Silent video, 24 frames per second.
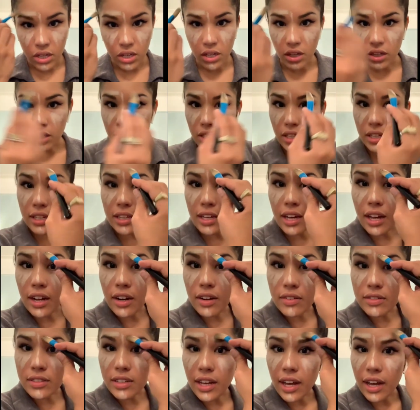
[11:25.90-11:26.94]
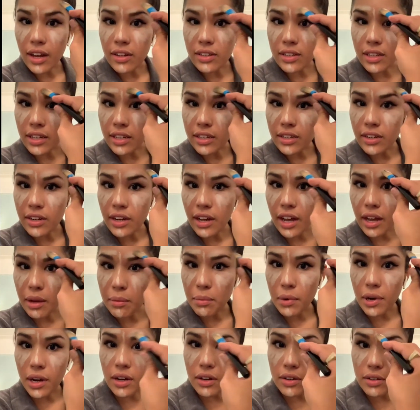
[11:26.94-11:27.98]
and then kind of to outline your
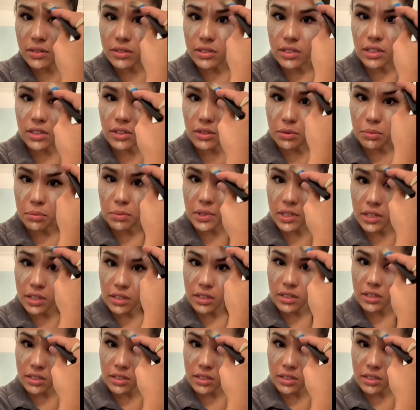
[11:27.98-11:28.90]
eyebrows a little bit.